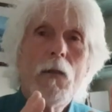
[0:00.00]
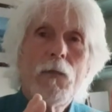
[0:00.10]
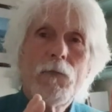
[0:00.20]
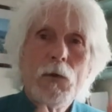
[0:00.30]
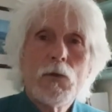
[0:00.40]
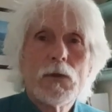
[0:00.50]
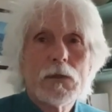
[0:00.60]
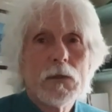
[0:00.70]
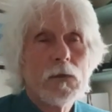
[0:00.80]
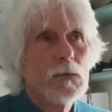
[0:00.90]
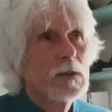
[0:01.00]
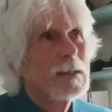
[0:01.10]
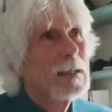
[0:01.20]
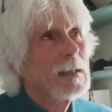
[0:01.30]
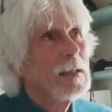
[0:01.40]
The focus of
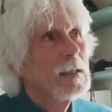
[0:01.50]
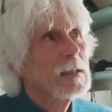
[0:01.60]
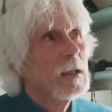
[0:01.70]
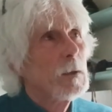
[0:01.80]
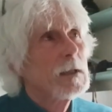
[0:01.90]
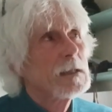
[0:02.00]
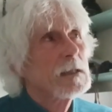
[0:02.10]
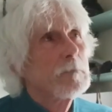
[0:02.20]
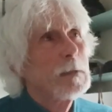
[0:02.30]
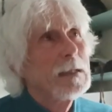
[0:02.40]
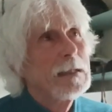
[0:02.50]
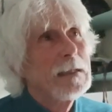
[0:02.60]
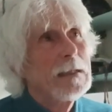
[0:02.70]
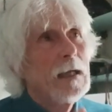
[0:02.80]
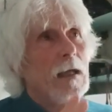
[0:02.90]
today is going to
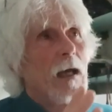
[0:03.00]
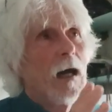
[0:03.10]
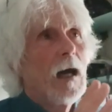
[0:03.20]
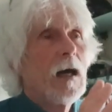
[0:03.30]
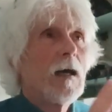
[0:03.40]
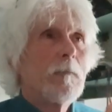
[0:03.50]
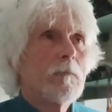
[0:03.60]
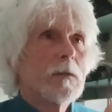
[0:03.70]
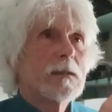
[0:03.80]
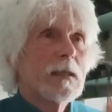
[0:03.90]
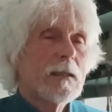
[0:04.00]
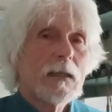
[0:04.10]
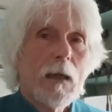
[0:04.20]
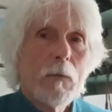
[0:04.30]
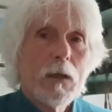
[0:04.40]
be um,
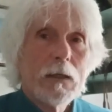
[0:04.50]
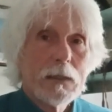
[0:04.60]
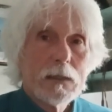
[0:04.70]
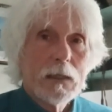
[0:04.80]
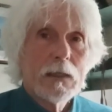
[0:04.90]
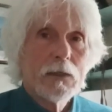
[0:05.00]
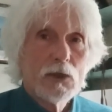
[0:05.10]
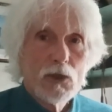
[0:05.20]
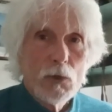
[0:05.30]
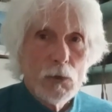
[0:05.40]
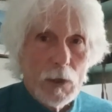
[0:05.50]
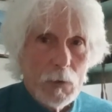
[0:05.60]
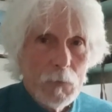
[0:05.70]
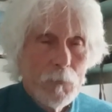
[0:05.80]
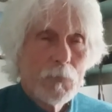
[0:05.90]
setting up lights in a
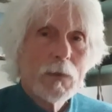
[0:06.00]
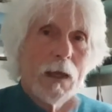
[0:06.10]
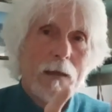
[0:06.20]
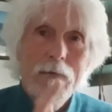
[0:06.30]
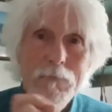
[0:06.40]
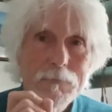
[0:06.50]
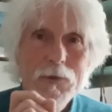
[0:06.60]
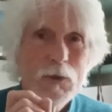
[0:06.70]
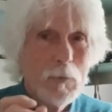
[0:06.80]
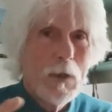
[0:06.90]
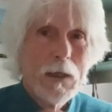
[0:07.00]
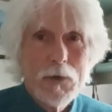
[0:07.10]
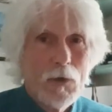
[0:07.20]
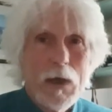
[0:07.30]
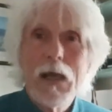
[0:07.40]
studio. Now, you
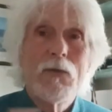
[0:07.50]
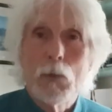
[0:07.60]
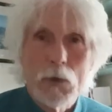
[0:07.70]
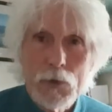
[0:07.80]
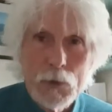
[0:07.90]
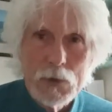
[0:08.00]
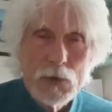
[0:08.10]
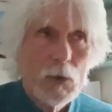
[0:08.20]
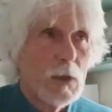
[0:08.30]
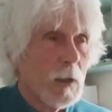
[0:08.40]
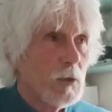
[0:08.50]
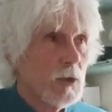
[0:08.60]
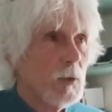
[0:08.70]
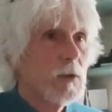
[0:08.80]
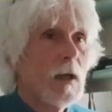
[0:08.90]
might not ever want to do a studio
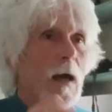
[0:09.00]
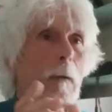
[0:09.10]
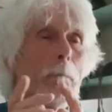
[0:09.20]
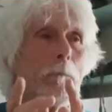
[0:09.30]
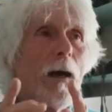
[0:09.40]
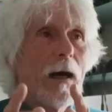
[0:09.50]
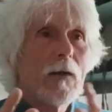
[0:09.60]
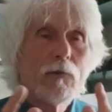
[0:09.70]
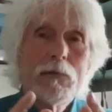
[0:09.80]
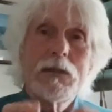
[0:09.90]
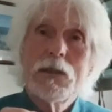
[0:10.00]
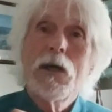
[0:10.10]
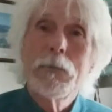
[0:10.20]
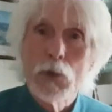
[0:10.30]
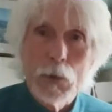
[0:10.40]
shoot, but the reason
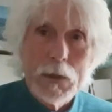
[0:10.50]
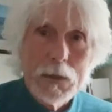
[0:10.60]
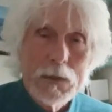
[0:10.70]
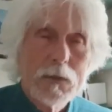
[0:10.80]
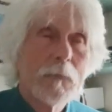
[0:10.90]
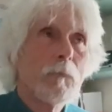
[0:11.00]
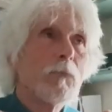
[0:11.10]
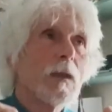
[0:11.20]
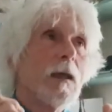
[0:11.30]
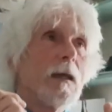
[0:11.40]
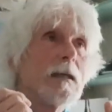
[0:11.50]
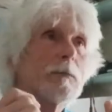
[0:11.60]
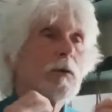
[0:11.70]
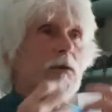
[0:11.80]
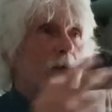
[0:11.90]
I'm doing this
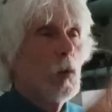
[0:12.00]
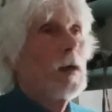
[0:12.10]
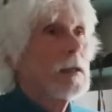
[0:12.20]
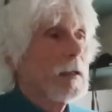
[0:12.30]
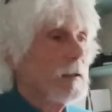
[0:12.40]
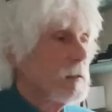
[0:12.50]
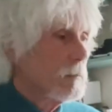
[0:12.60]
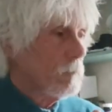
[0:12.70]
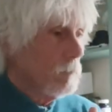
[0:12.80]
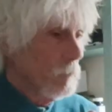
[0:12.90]
is because at weddings,